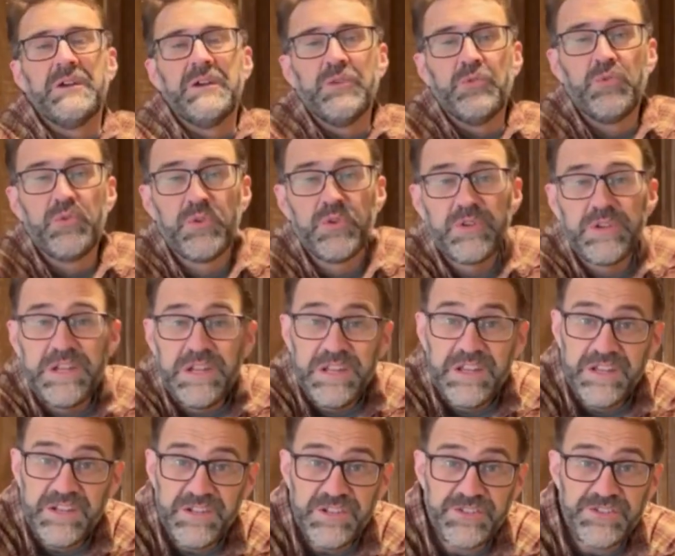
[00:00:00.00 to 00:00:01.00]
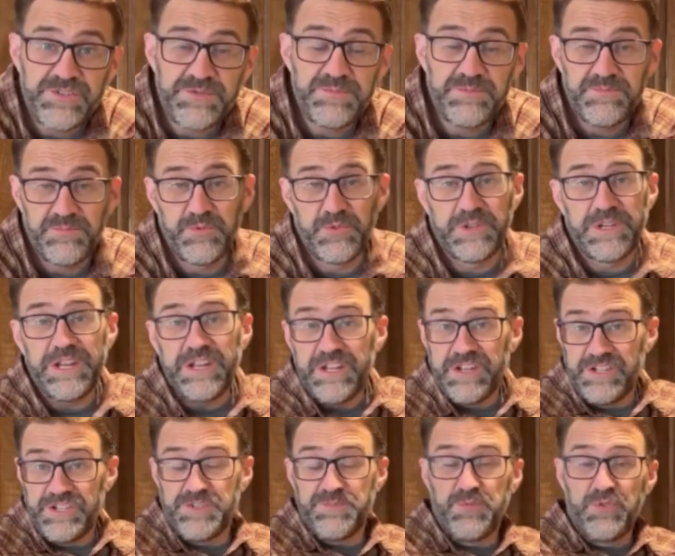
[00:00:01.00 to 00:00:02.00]
We're getting
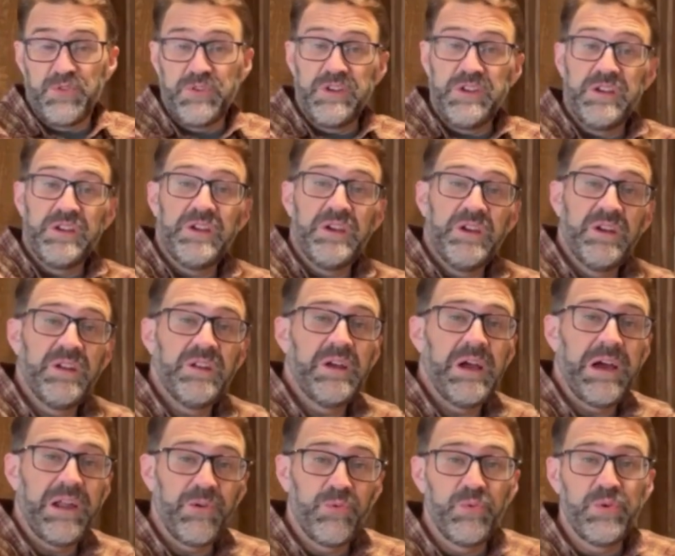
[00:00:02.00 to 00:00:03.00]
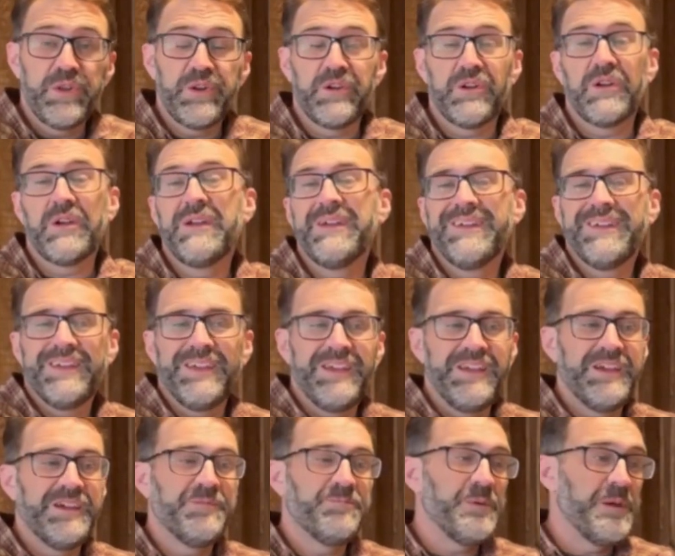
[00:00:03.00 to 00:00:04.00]
into spring, out of winter,
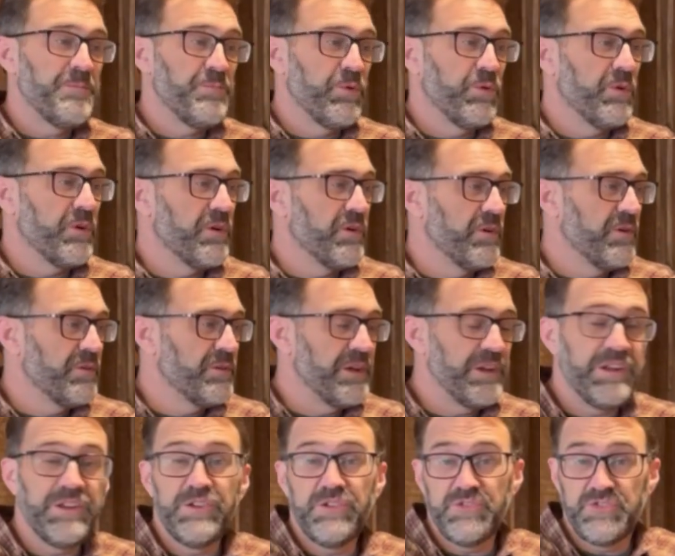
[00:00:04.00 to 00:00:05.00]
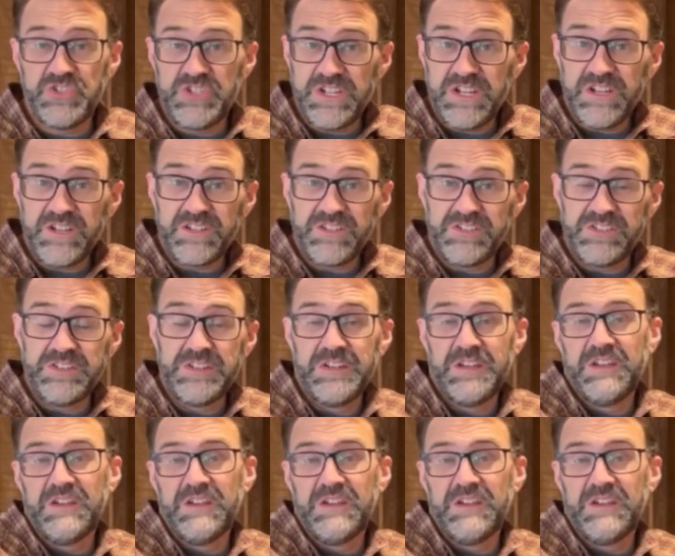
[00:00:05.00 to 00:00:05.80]
and people are getting new chicks,